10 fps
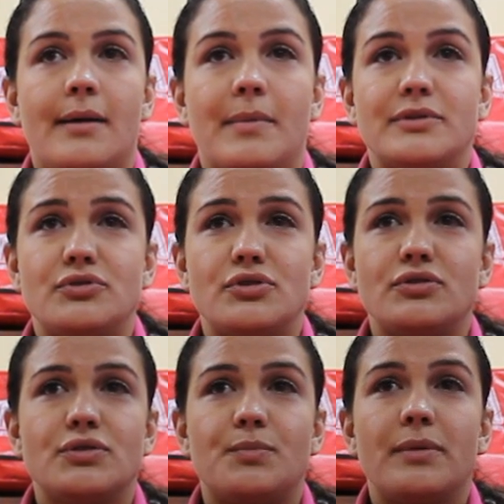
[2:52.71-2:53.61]
My
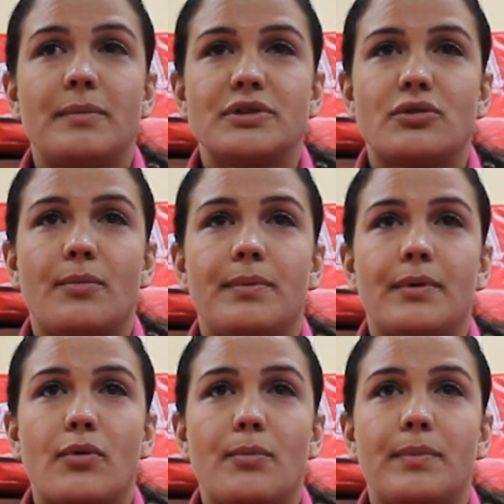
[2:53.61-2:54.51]
jiu-jitsu is pretty much
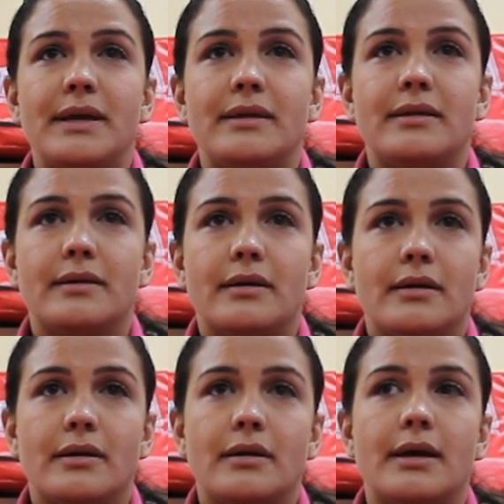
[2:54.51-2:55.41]
complete.
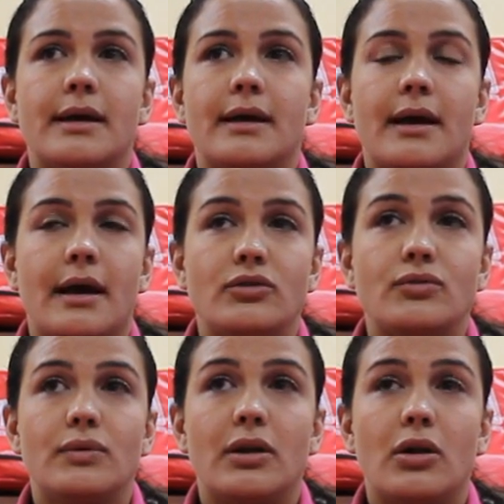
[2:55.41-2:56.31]
I
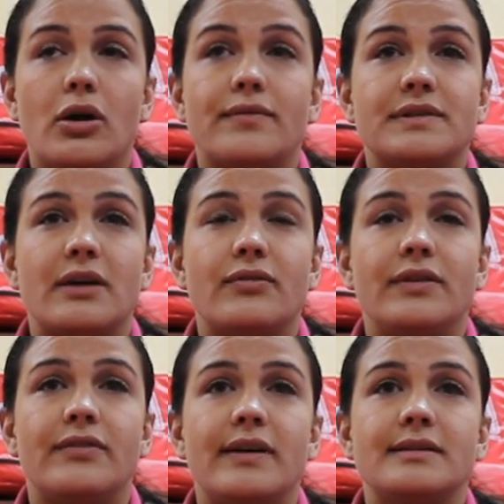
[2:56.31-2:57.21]
do a lot of
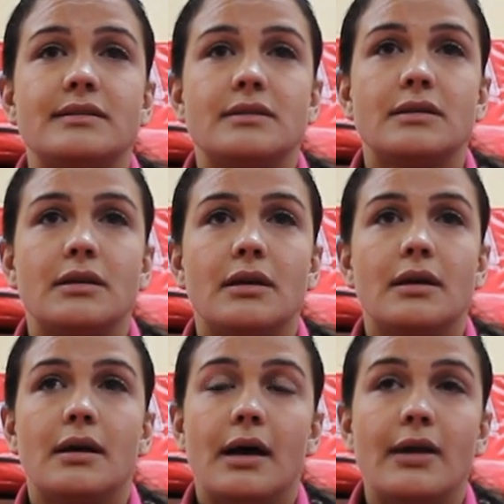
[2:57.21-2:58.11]
self-defense.
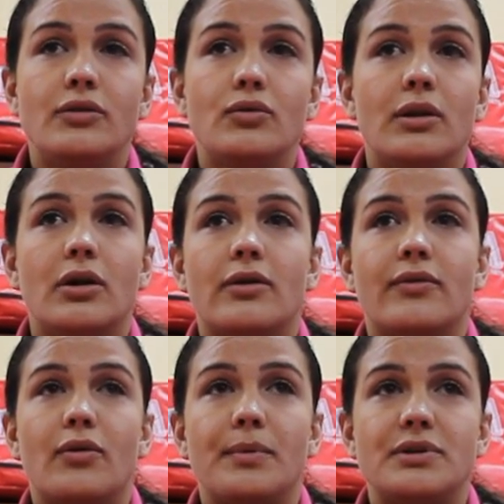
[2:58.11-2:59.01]
I do a lot
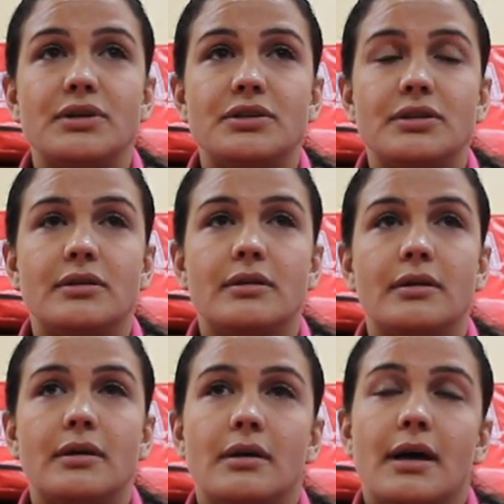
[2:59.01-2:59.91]
of competition.
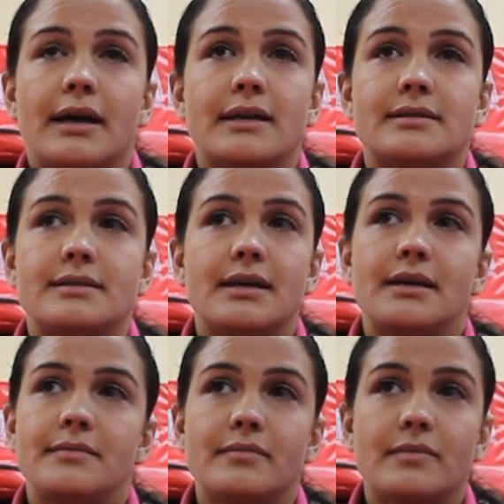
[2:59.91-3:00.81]
I can say